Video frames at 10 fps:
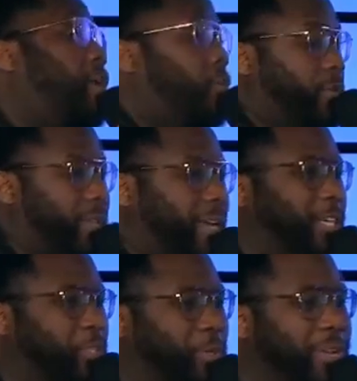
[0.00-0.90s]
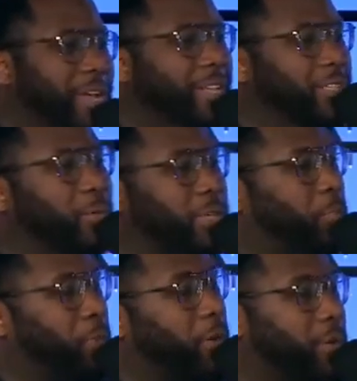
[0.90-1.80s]
over the country to
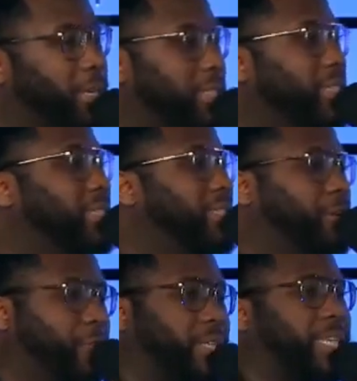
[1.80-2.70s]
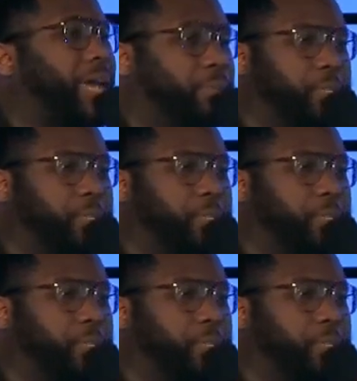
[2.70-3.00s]
experience these different types